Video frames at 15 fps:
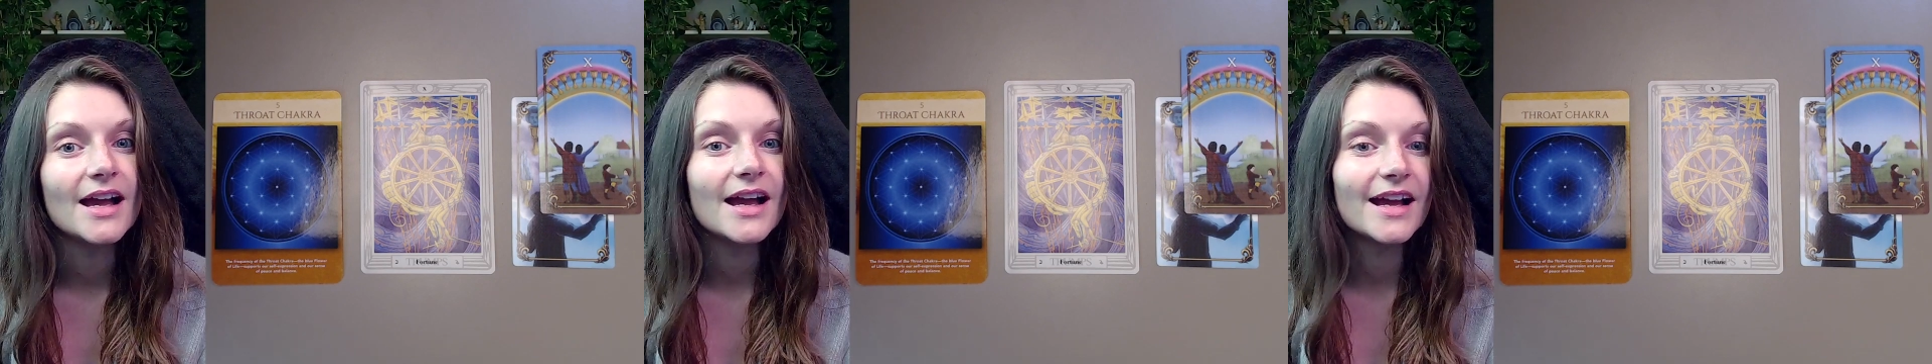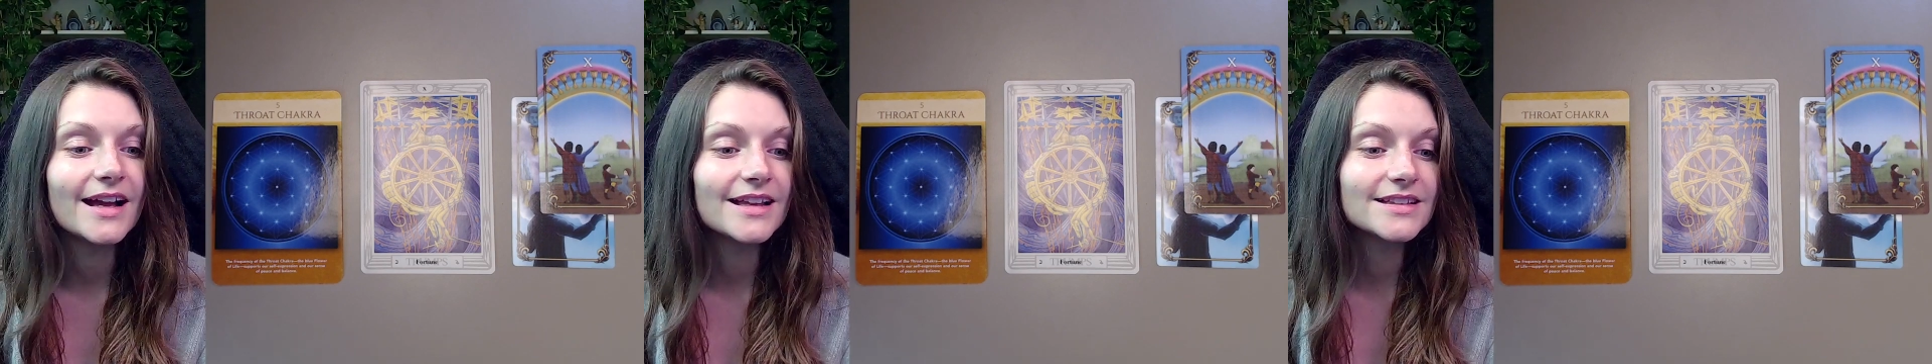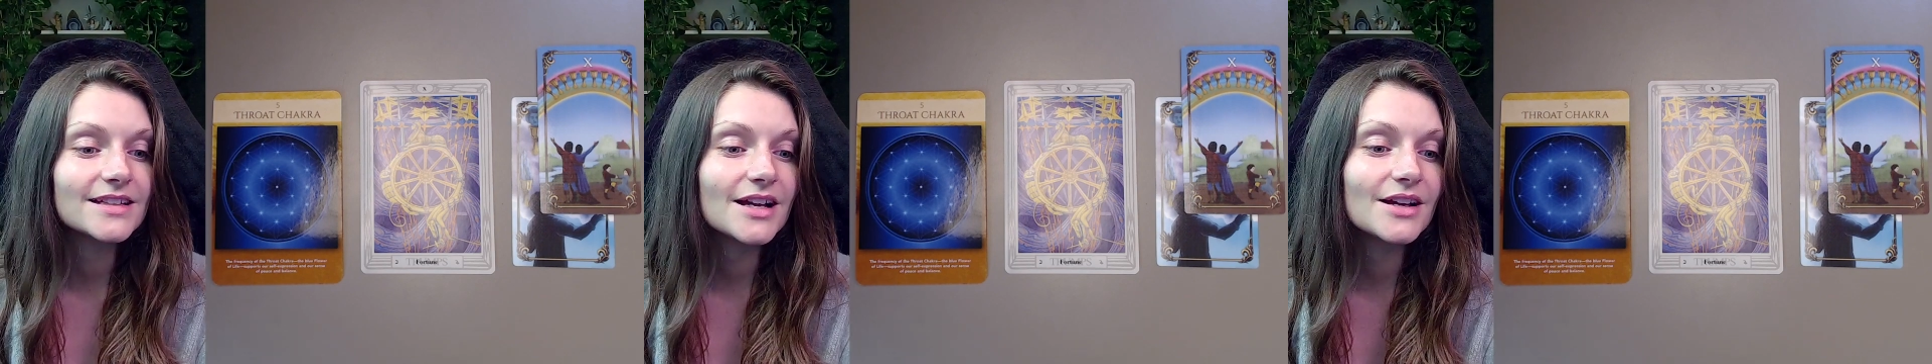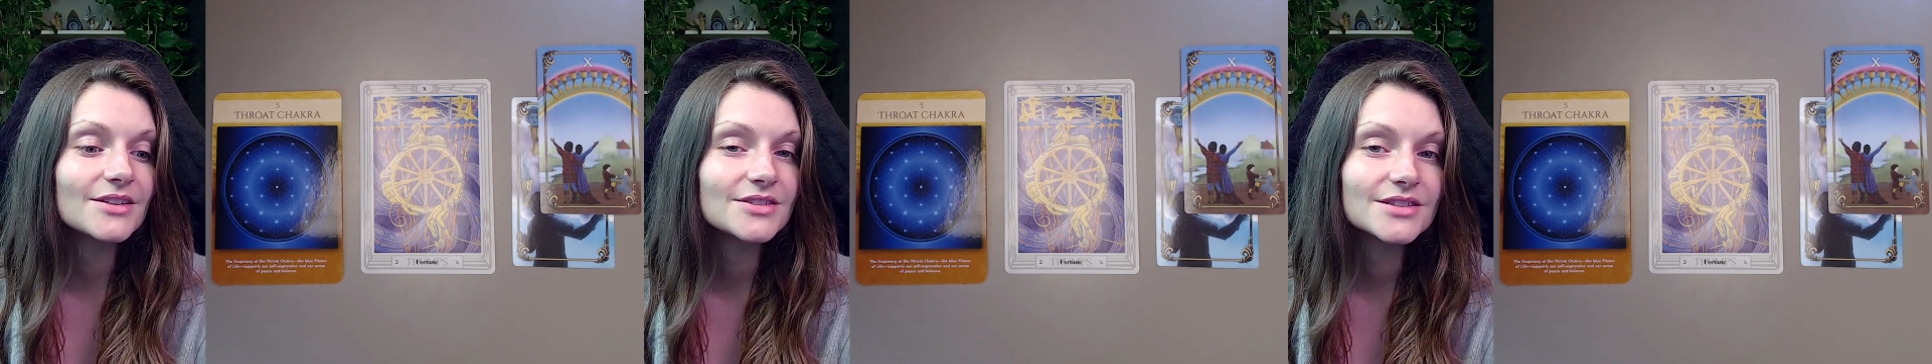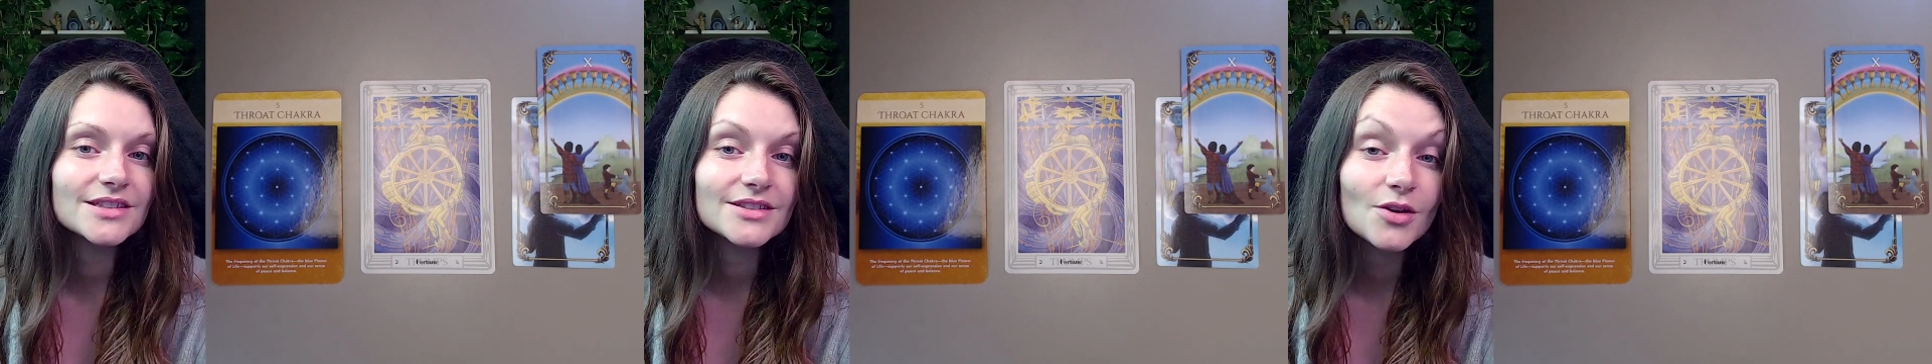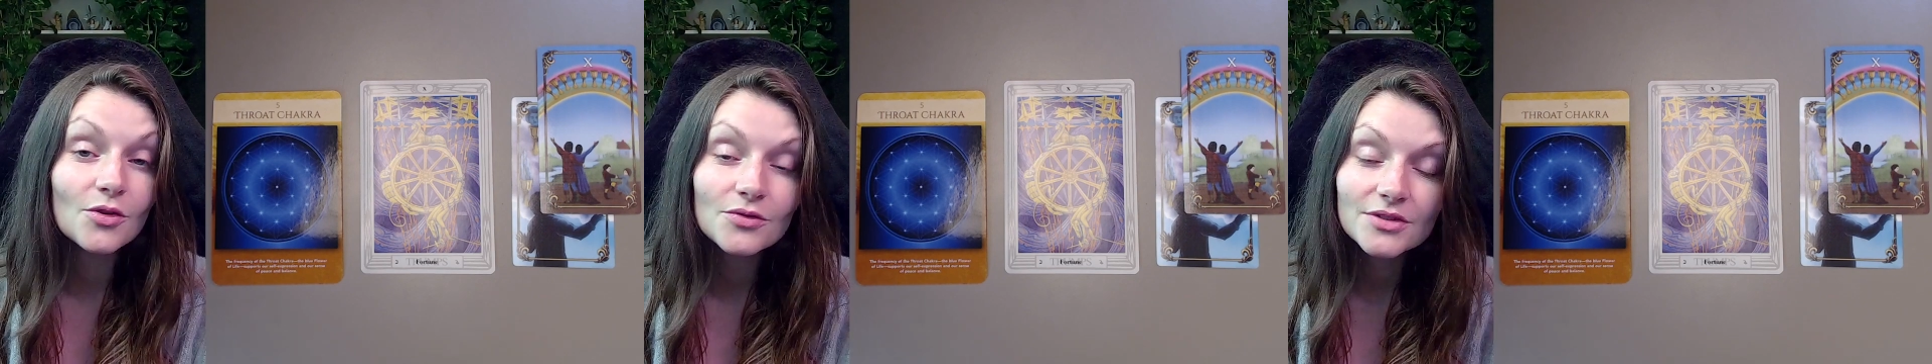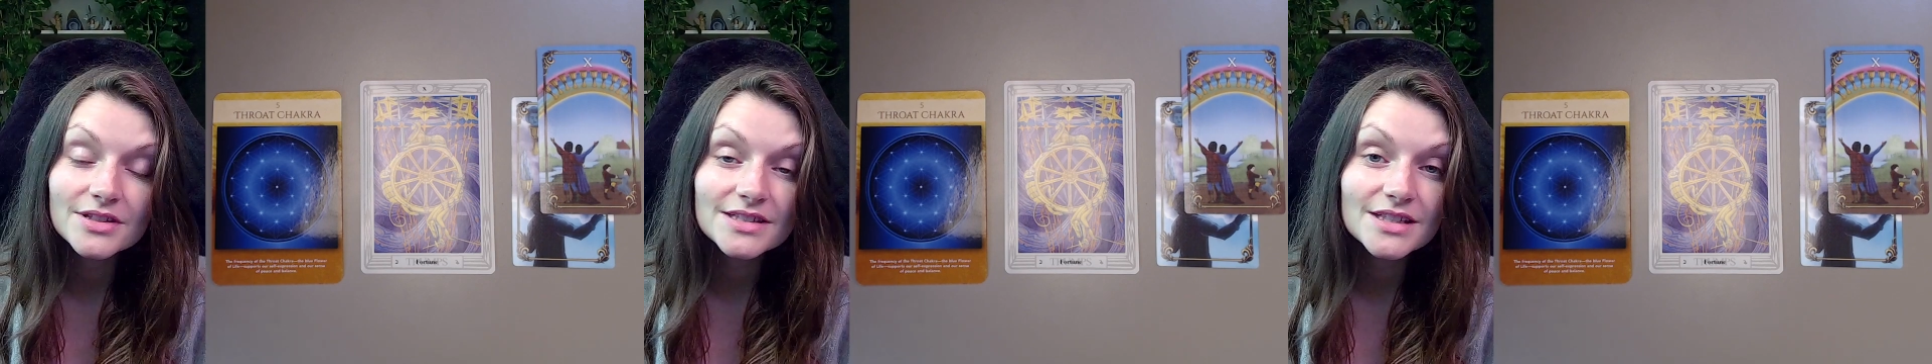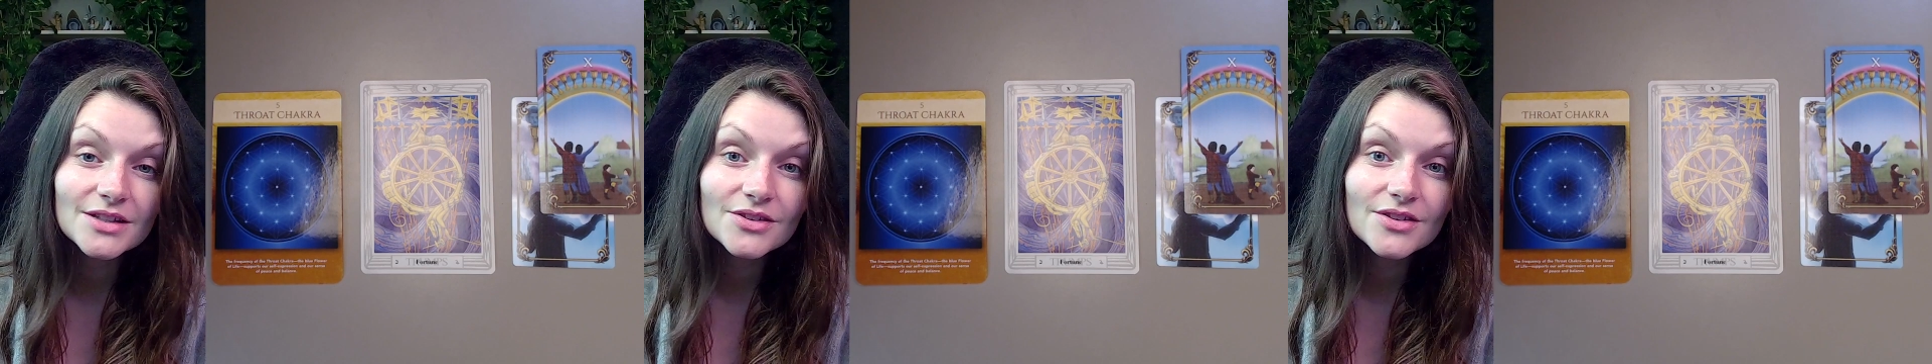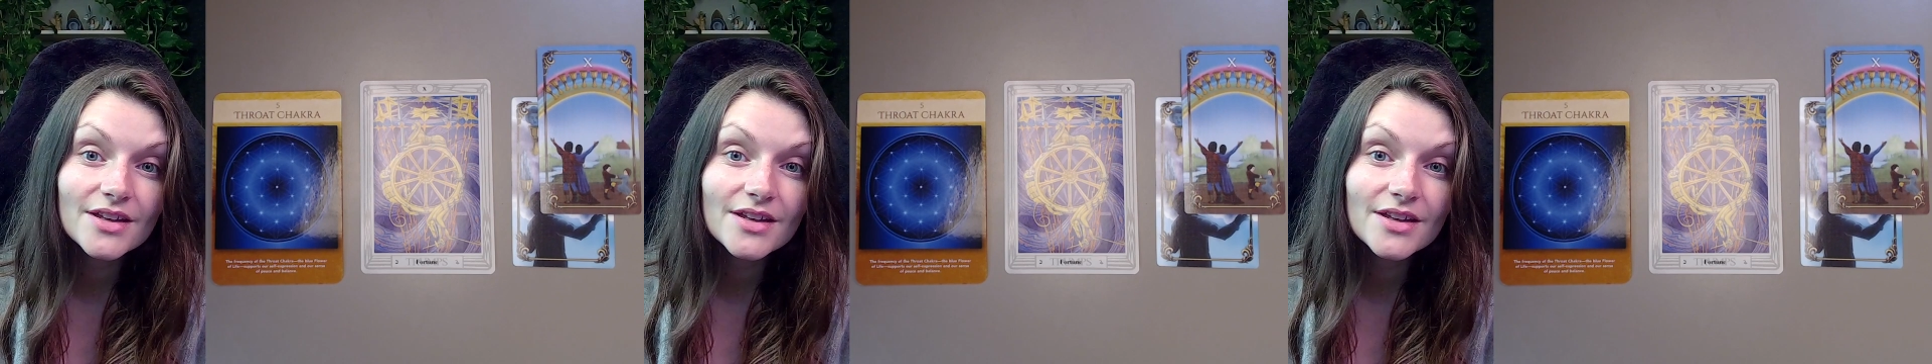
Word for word: and I'll hopefully see you